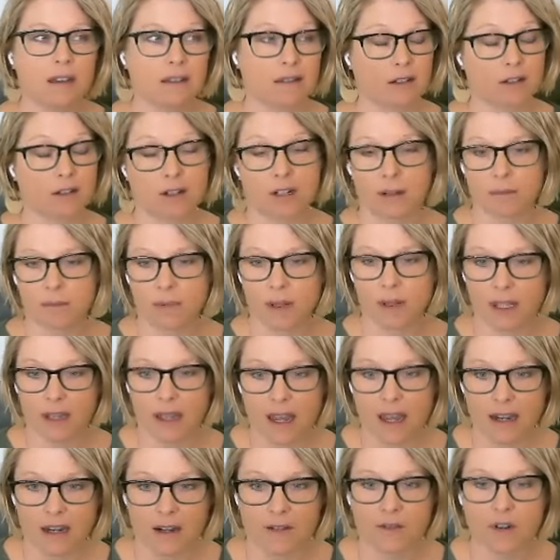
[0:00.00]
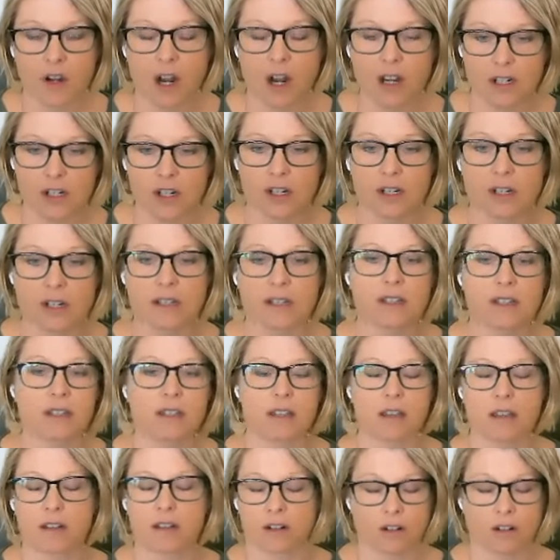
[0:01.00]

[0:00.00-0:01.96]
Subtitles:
there could be a lack of consciousness